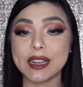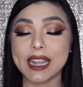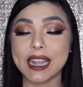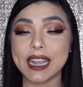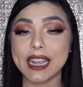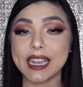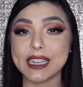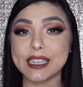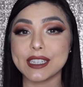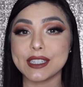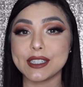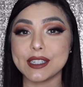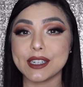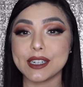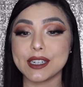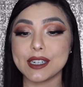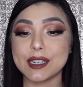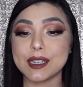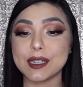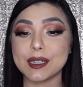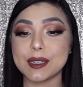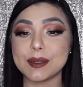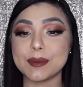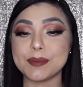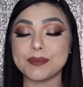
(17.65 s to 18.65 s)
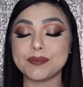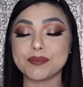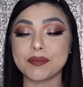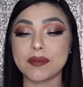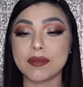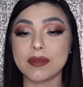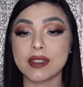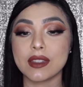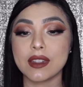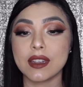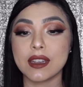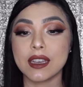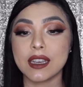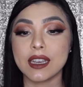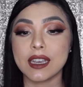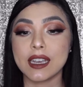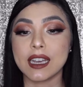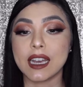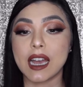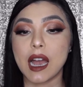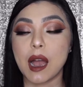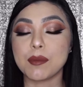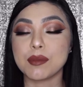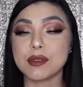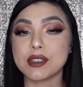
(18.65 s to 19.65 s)
And um,
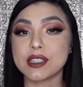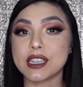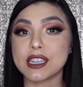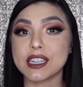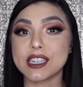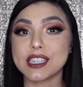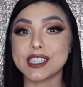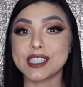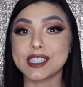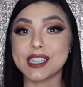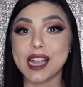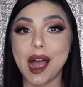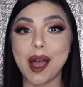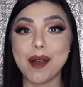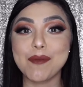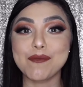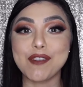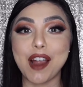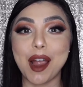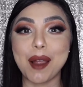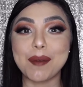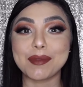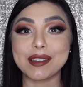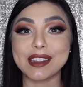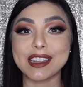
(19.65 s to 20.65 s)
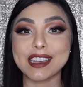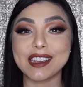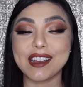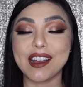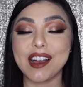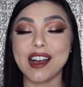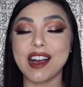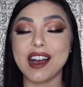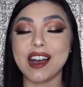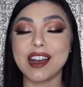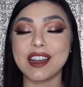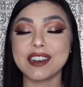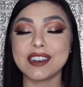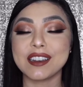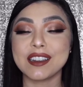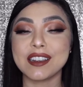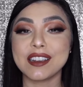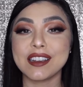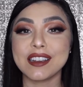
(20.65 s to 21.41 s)
I'm just gonna stop rambling on.